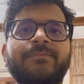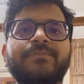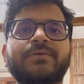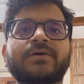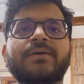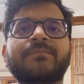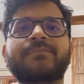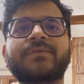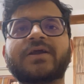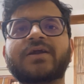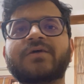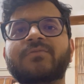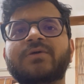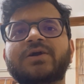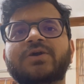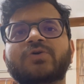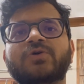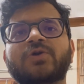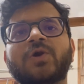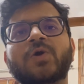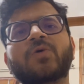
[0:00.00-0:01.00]
comparable
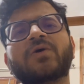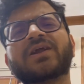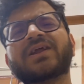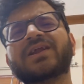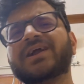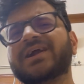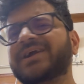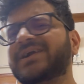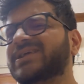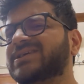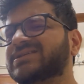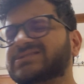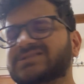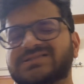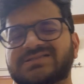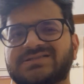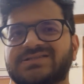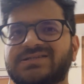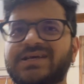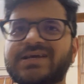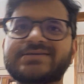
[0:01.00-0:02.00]
to lower NITs
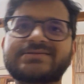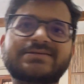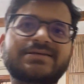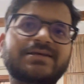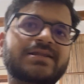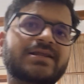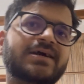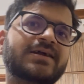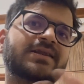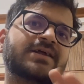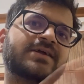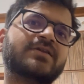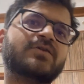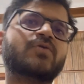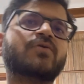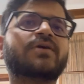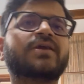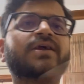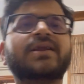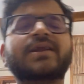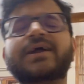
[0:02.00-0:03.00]
in CSC, like
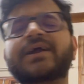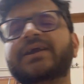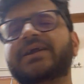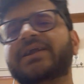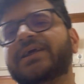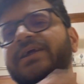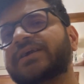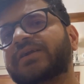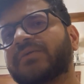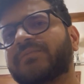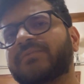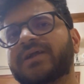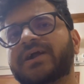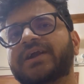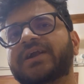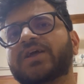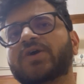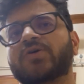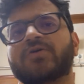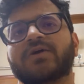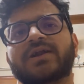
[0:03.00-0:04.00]
lower NIT,
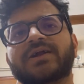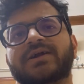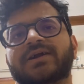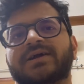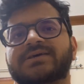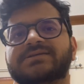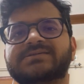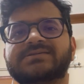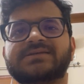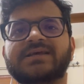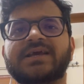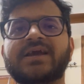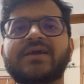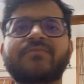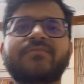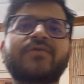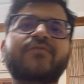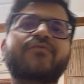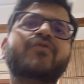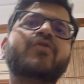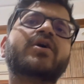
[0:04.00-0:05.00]
IIIT Gwalior is
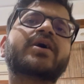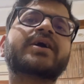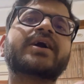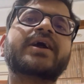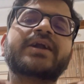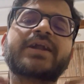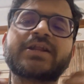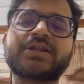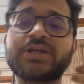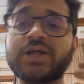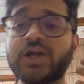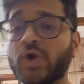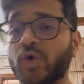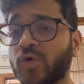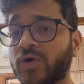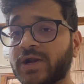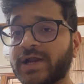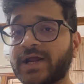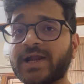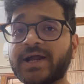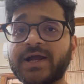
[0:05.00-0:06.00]
same. If you are getting the
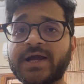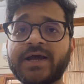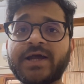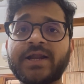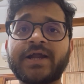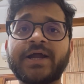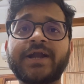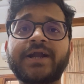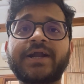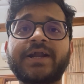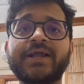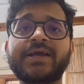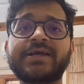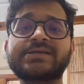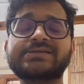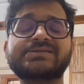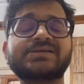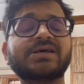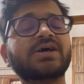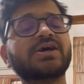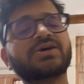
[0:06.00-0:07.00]
lower
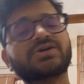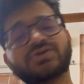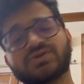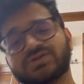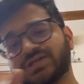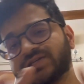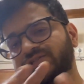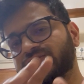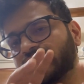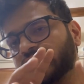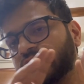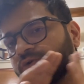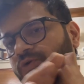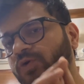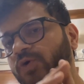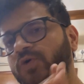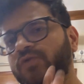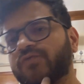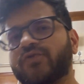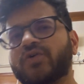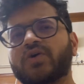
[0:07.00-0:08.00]
NITs, just
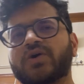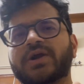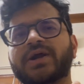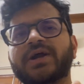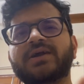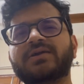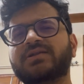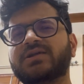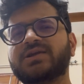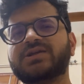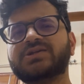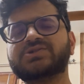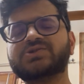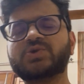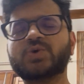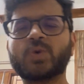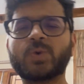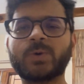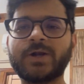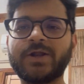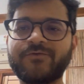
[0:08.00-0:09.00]
go for it. There is
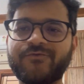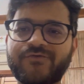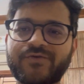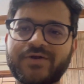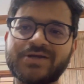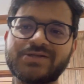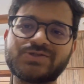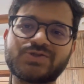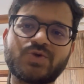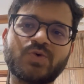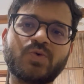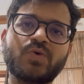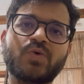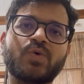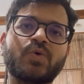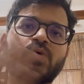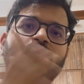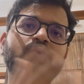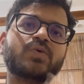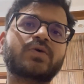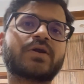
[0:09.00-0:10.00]
no difference to
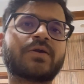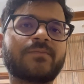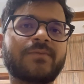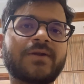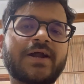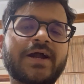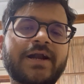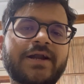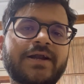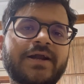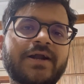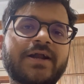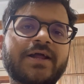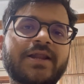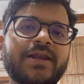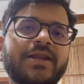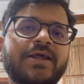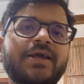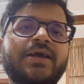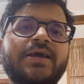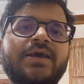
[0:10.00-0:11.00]
go to IIIT
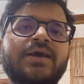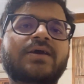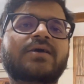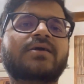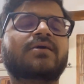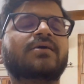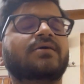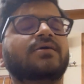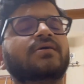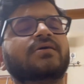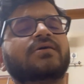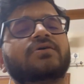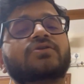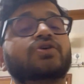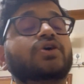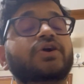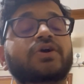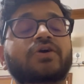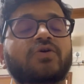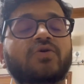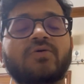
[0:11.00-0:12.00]
Delhi,
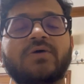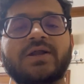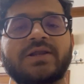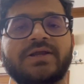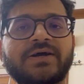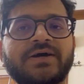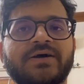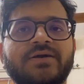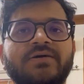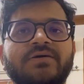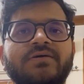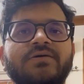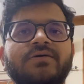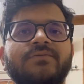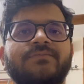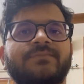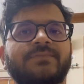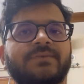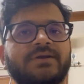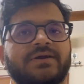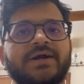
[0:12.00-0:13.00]
sorry, Gwalior,
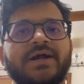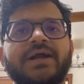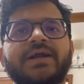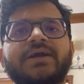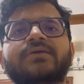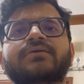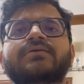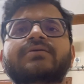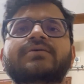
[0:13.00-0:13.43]
right?